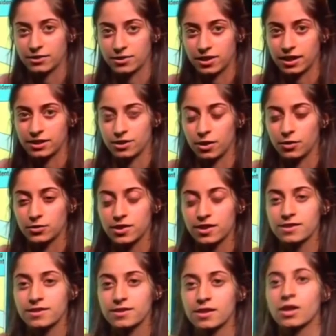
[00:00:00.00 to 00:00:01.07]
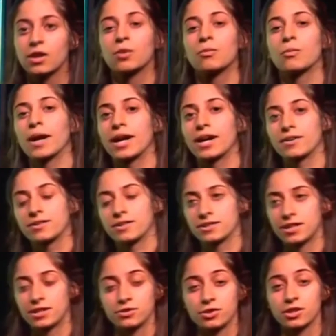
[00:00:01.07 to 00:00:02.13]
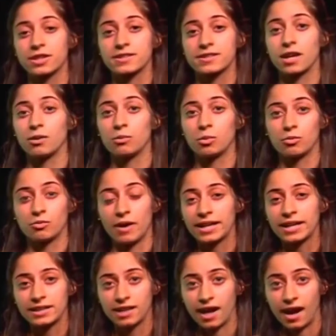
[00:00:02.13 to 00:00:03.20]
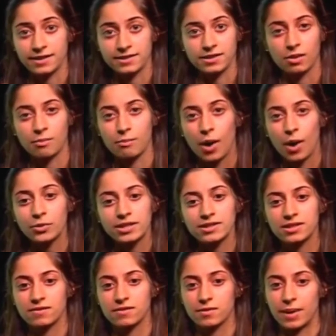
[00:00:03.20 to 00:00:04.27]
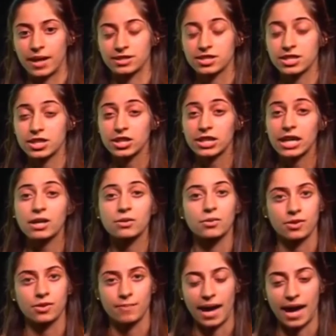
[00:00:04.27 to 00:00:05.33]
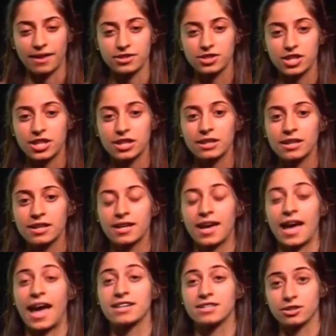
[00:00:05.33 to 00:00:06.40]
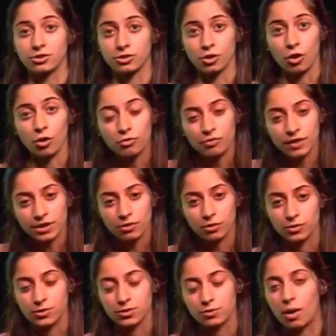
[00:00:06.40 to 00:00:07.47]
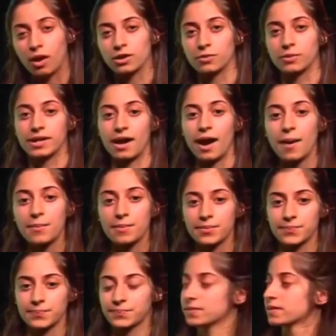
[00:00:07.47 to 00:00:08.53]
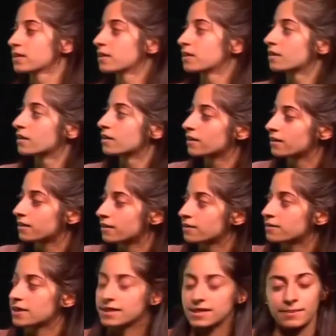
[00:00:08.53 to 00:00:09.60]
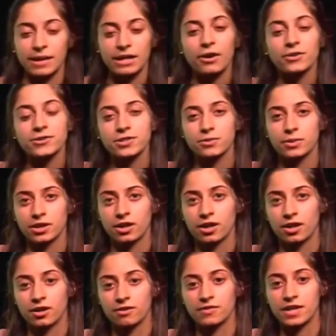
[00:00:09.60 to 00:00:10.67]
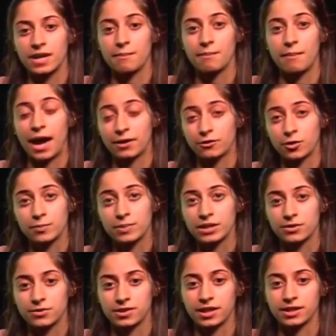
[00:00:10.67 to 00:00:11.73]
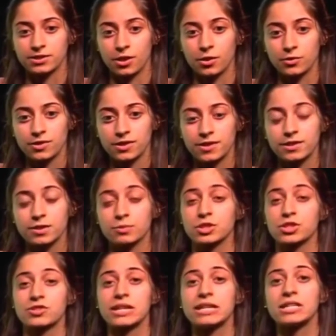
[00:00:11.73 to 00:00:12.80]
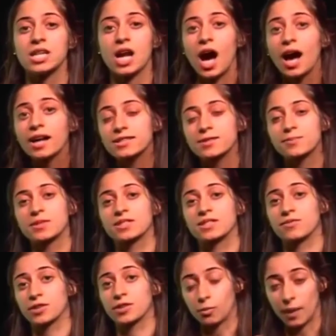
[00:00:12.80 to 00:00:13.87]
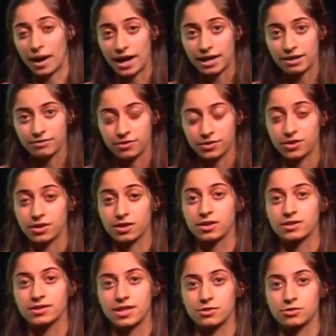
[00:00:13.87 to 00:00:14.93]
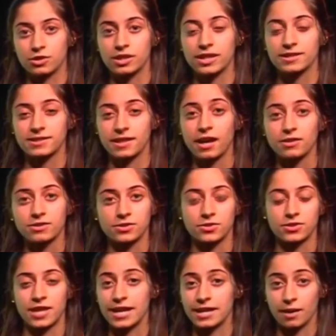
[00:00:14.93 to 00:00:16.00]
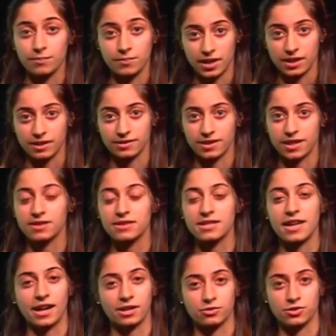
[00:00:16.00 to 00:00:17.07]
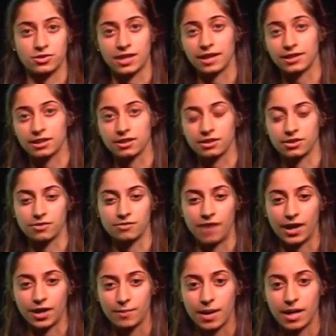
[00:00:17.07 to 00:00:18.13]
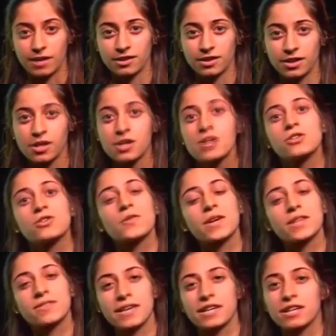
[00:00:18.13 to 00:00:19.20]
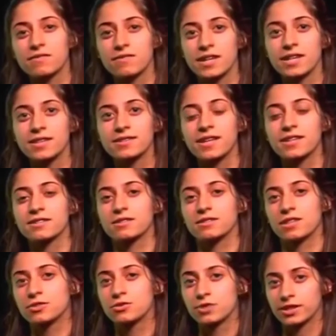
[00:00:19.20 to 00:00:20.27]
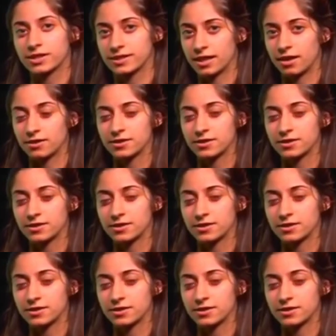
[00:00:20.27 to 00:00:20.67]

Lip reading: cell will recognize components of the bacteria or the pathogen and engulf it or swallow it up. This may also occur via macropinocytosis, which is a non-specific way for the dendritic cell to take up things in the extracellular environment. You can think of this as the dendritic cell taking a drink of its environment.